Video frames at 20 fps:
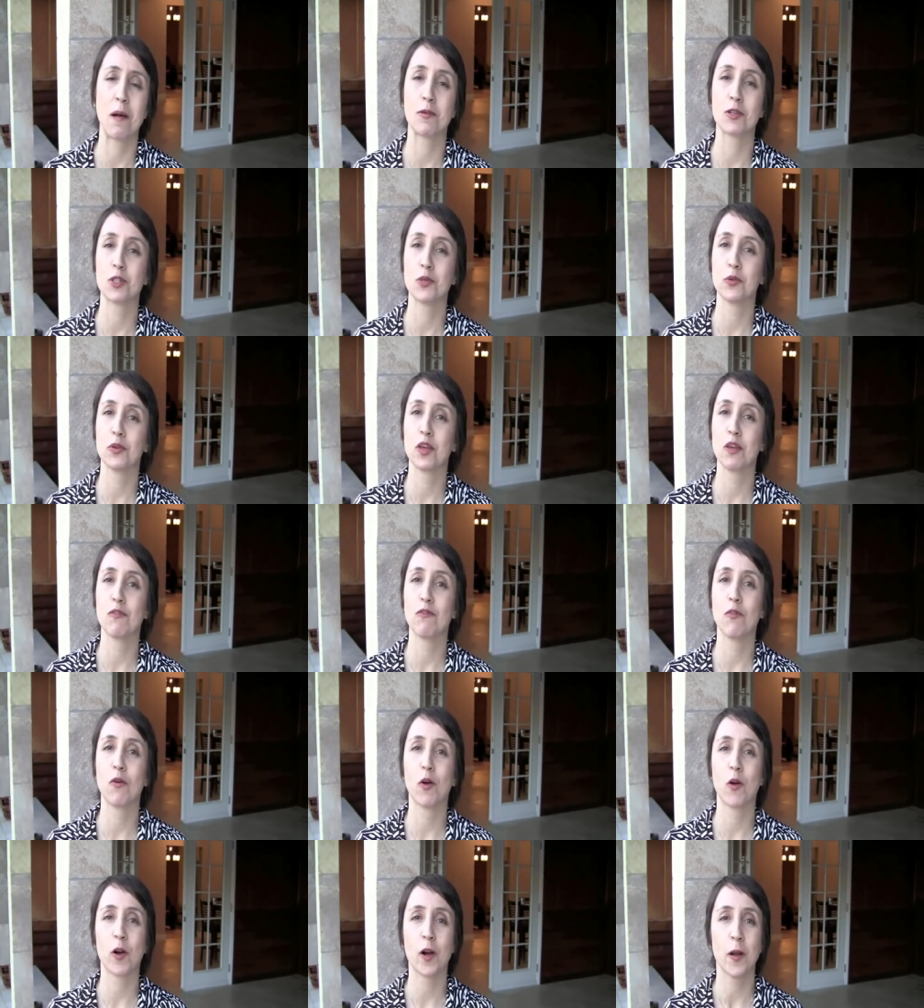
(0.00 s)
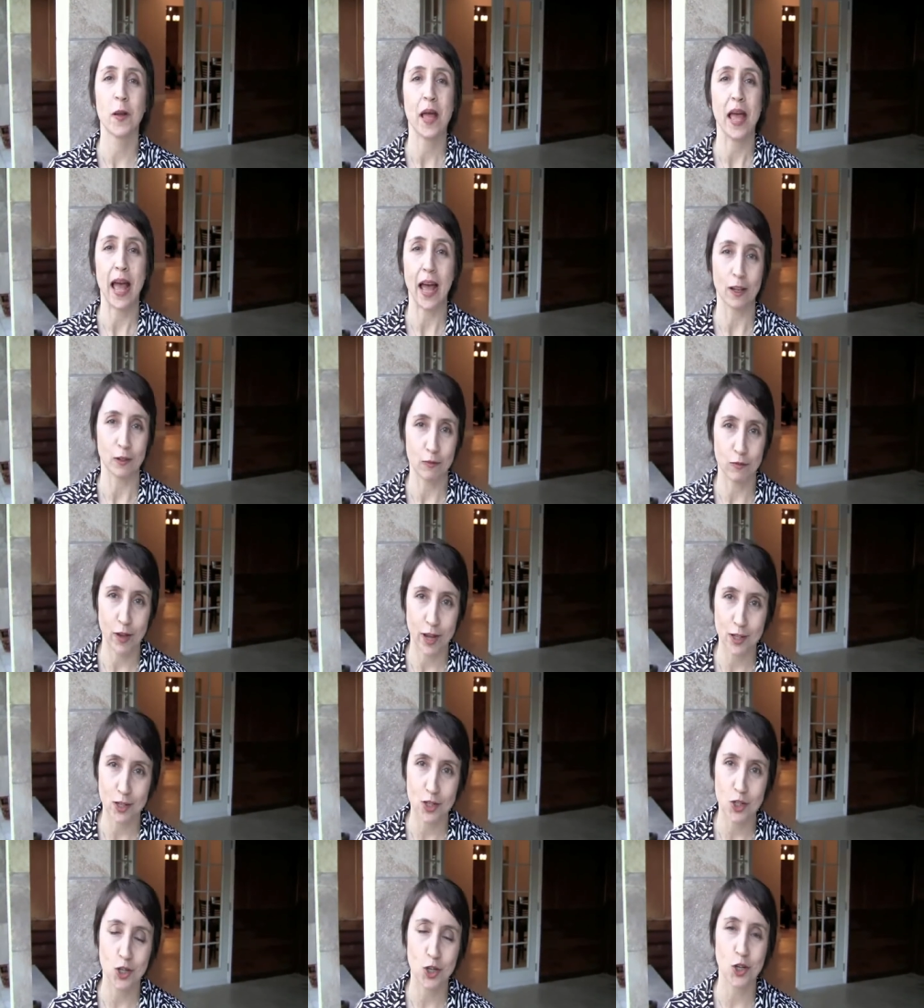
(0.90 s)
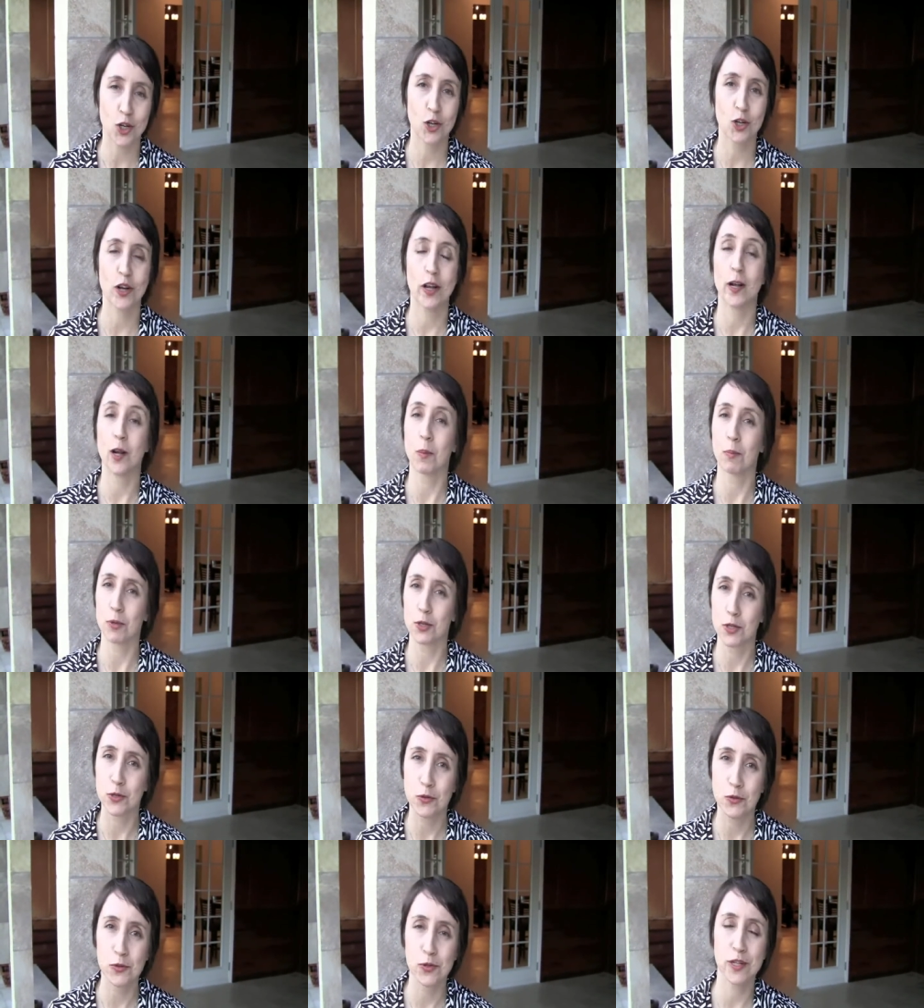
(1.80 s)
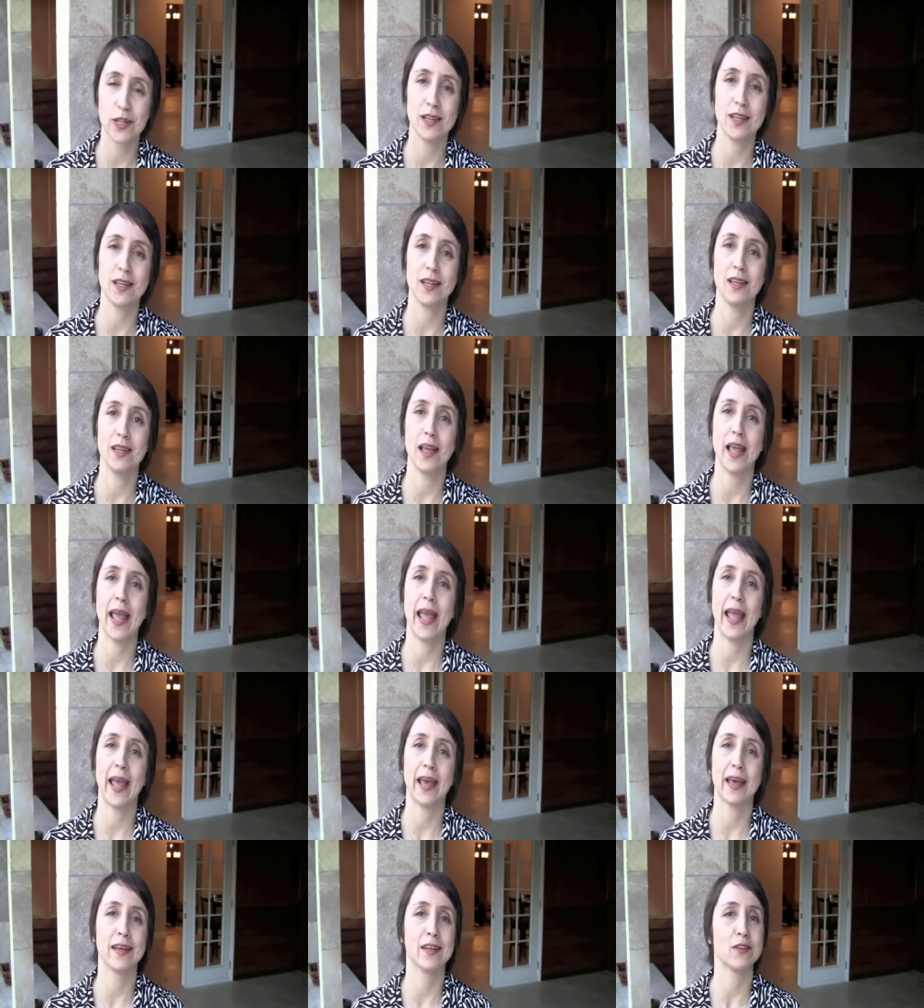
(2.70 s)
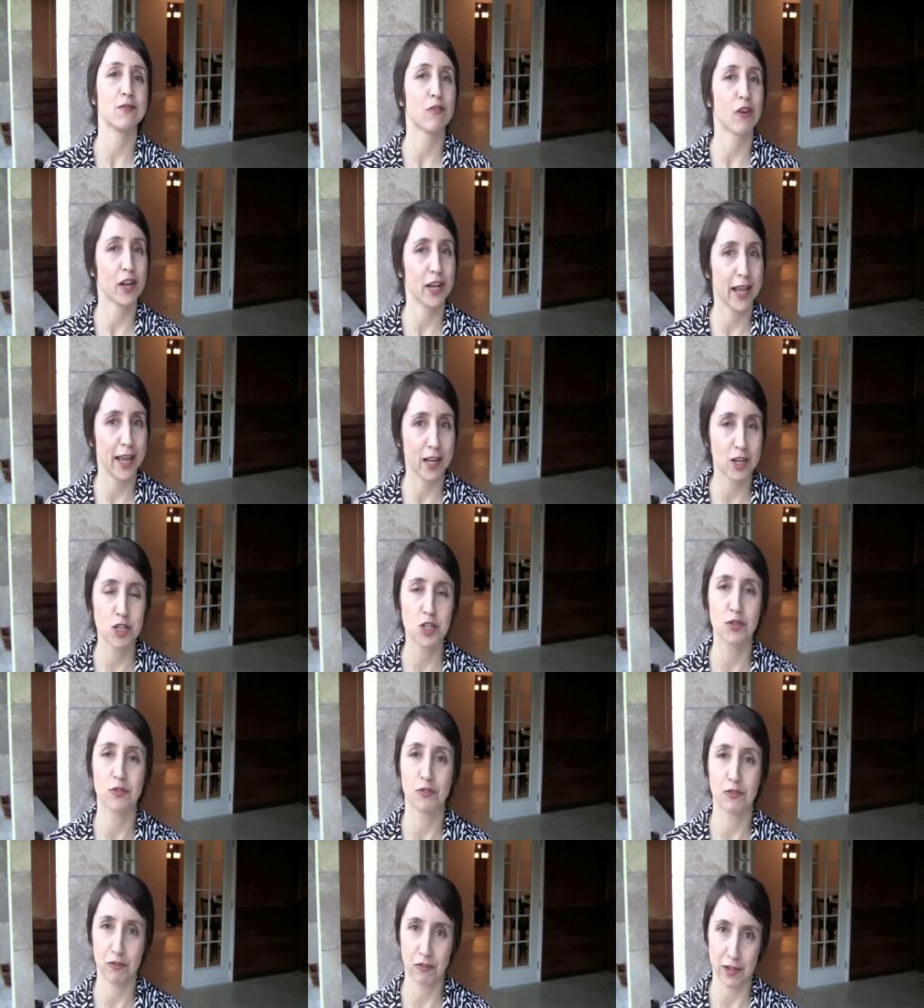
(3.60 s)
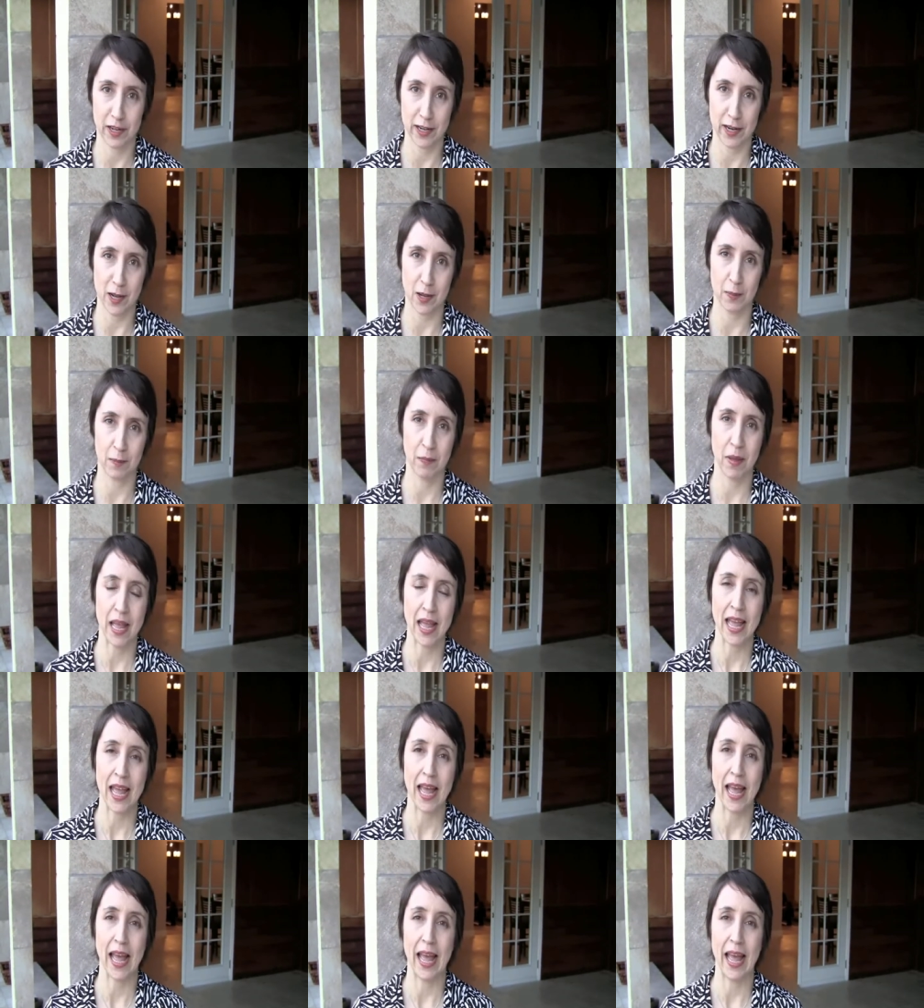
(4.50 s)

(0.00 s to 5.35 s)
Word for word: I was looking for adventure and opportunity and financial freedom.